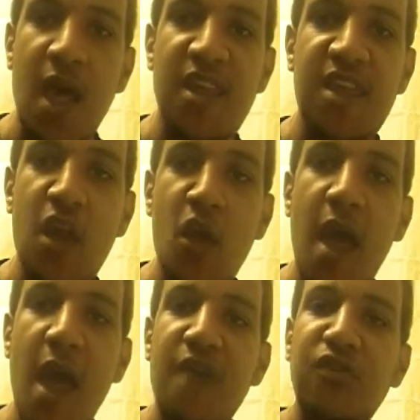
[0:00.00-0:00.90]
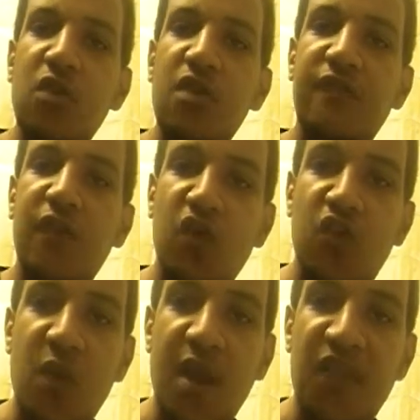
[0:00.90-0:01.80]
a year after the
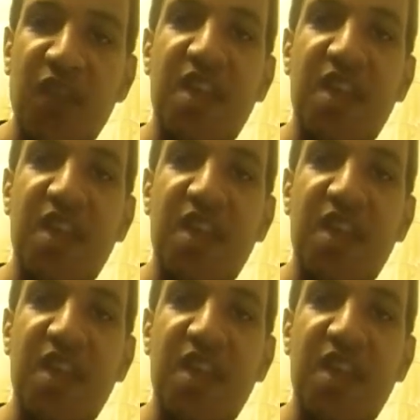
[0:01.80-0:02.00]
first one. It's a